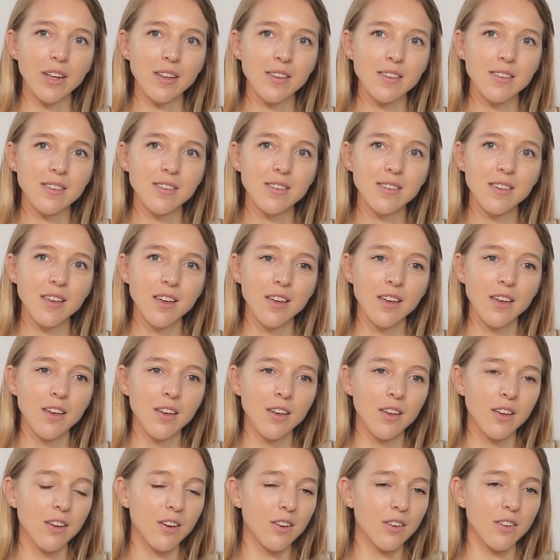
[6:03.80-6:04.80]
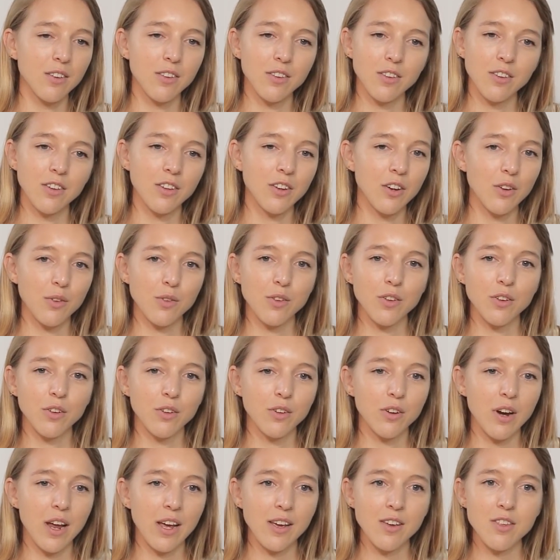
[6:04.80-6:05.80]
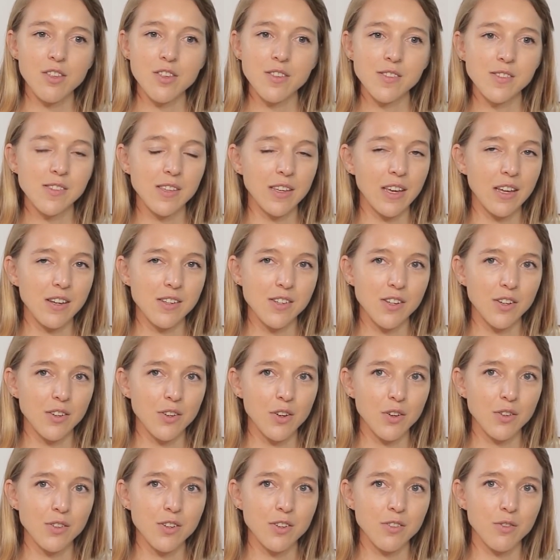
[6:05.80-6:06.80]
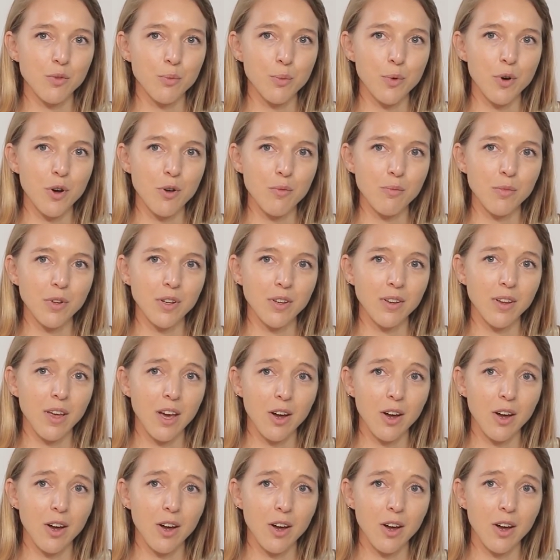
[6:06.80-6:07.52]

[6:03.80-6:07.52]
It's, you're anxious to get to your doctor's appointment.